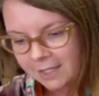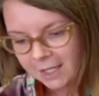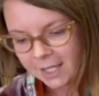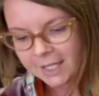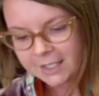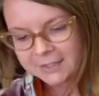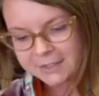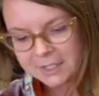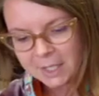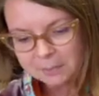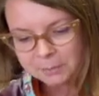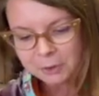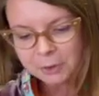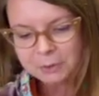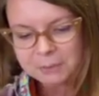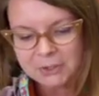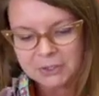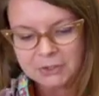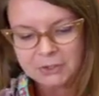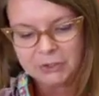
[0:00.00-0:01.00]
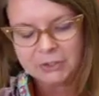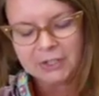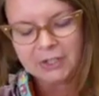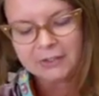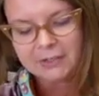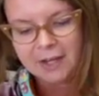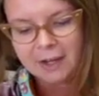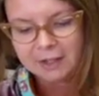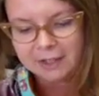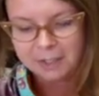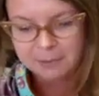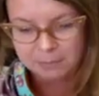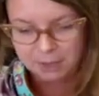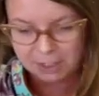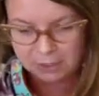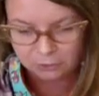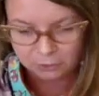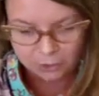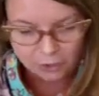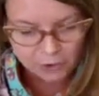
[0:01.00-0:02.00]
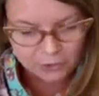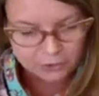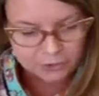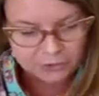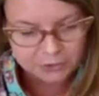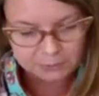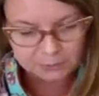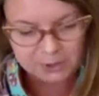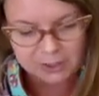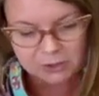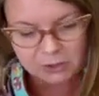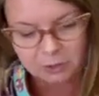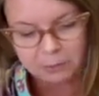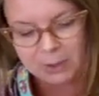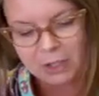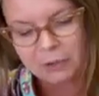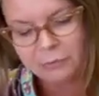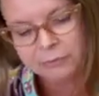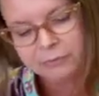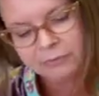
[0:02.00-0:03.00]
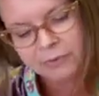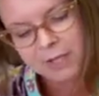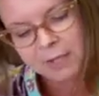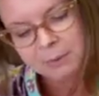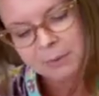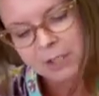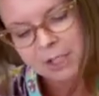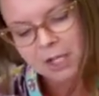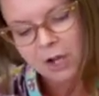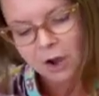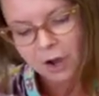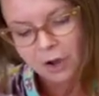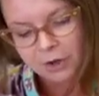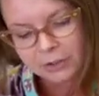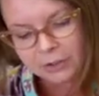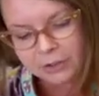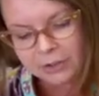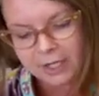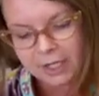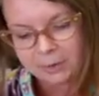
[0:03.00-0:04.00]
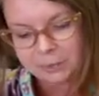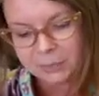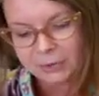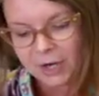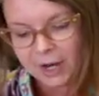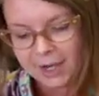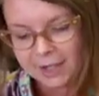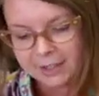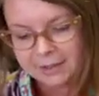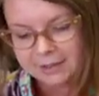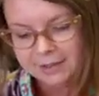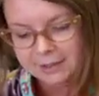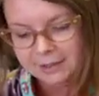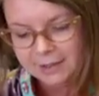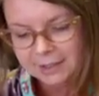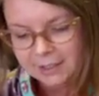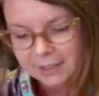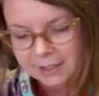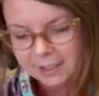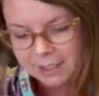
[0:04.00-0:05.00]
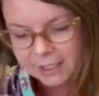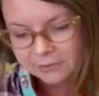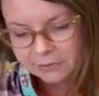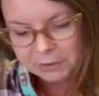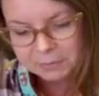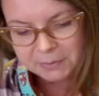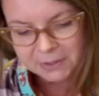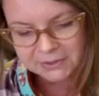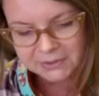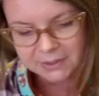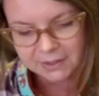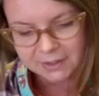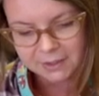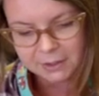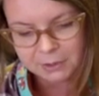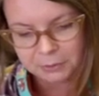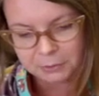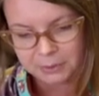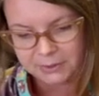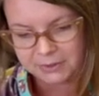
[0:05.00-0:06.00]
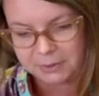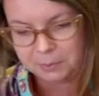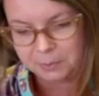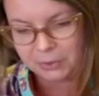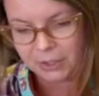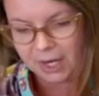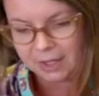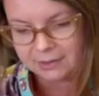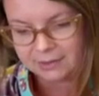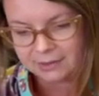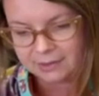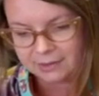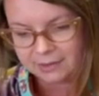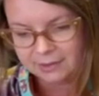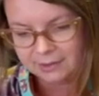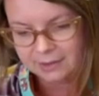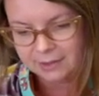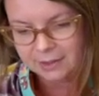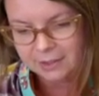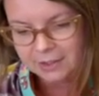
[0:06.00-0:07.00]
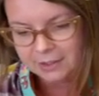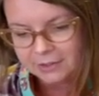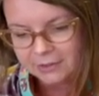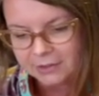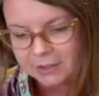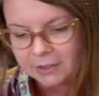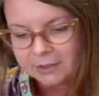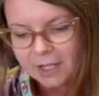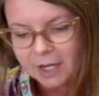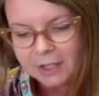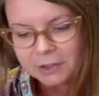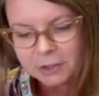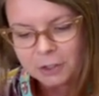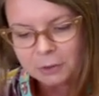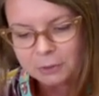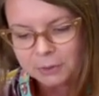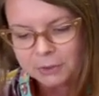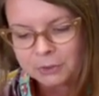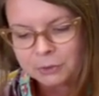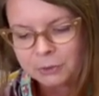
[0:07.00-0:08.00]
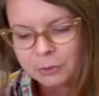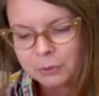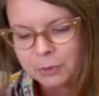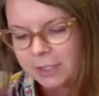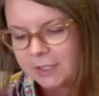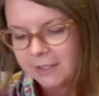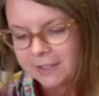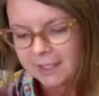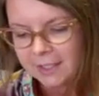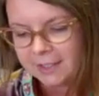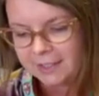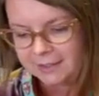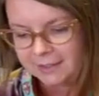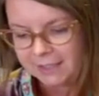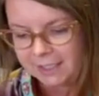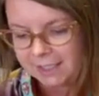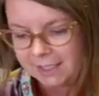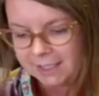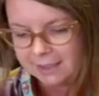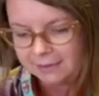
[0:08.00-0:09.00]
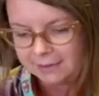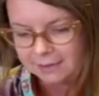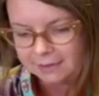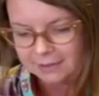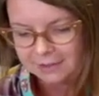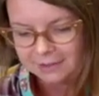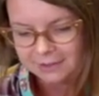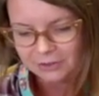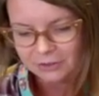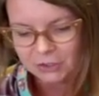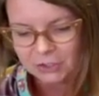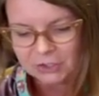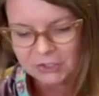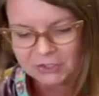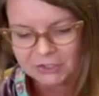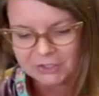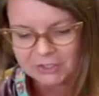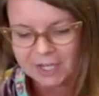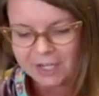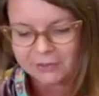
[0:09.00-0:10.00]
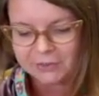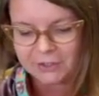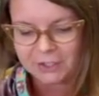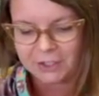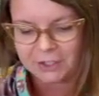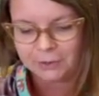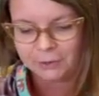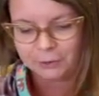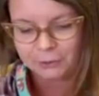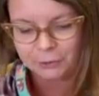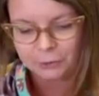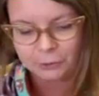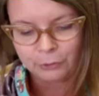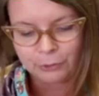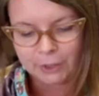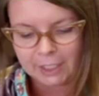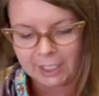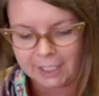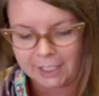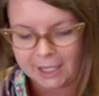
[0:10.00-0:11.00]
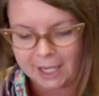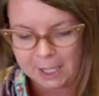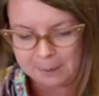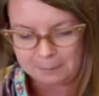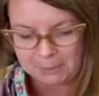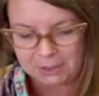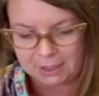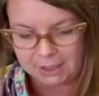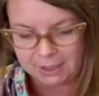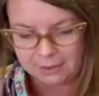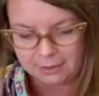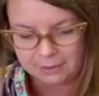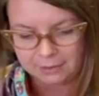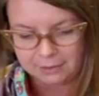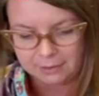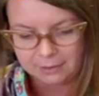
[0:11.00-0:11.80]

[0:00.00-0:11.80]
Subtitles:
At supper, Mr. Sasaki made a long speech about family honor and pride. Even Masahiro was impressed. Sadako was too excited to eat. She just sat there, grinning happily.